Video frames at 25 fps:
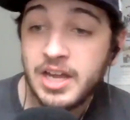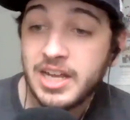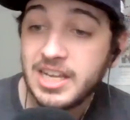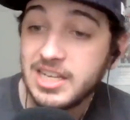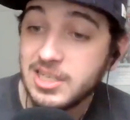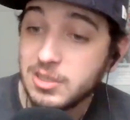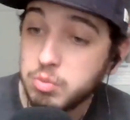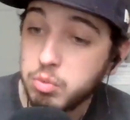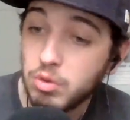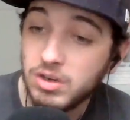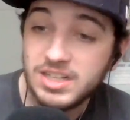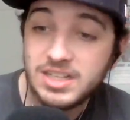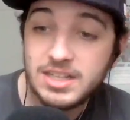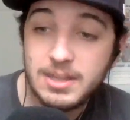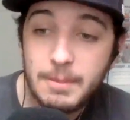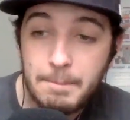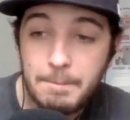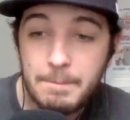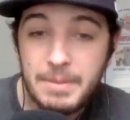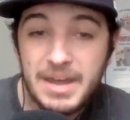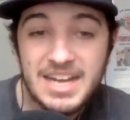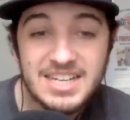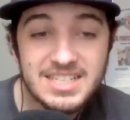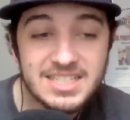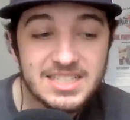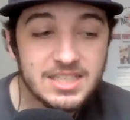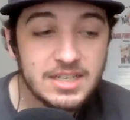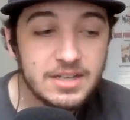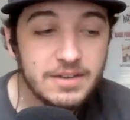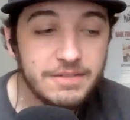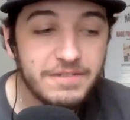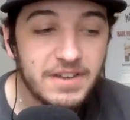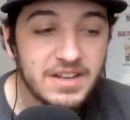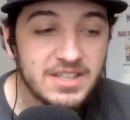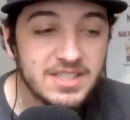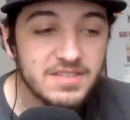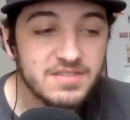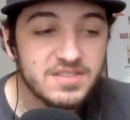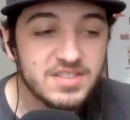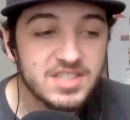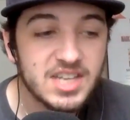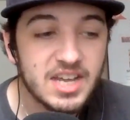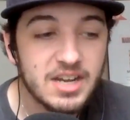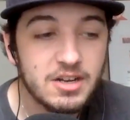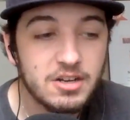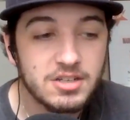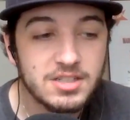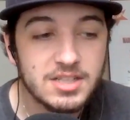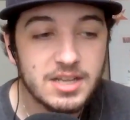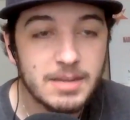He's one of the best defensive
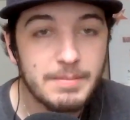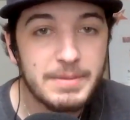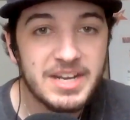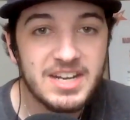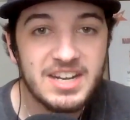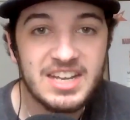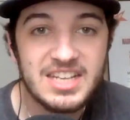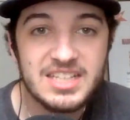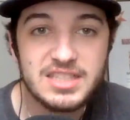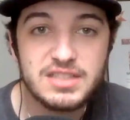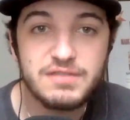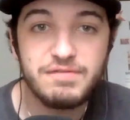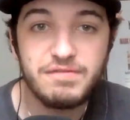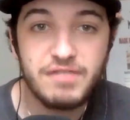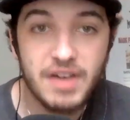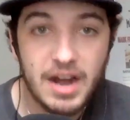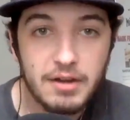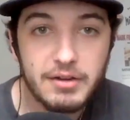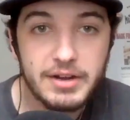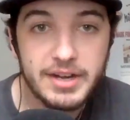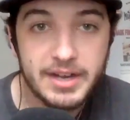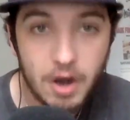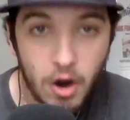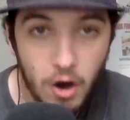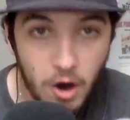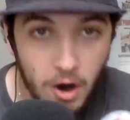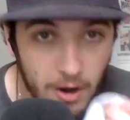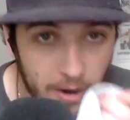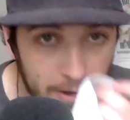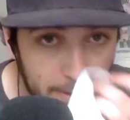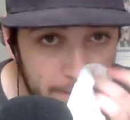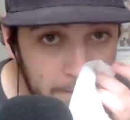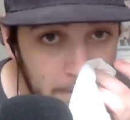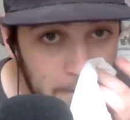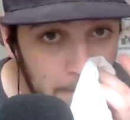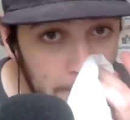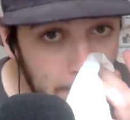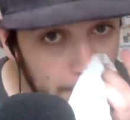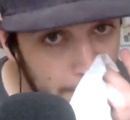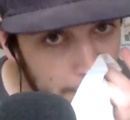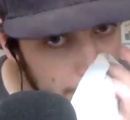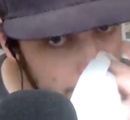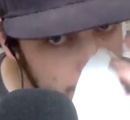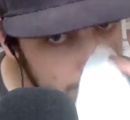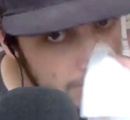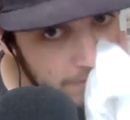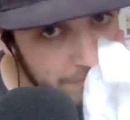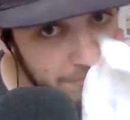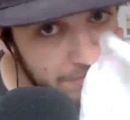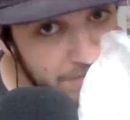centers. I mean, it's very hard
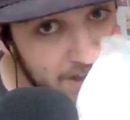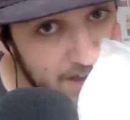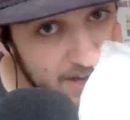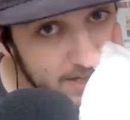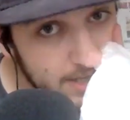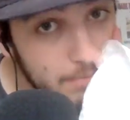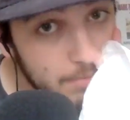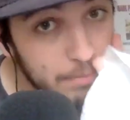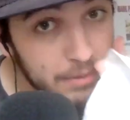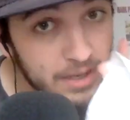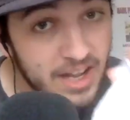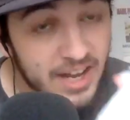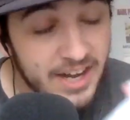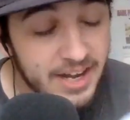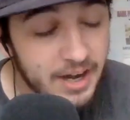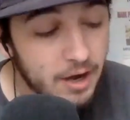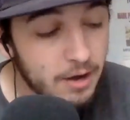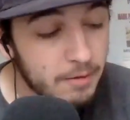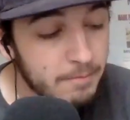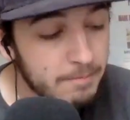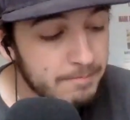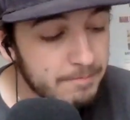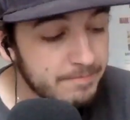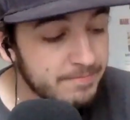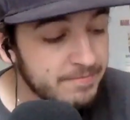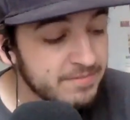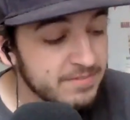to find a player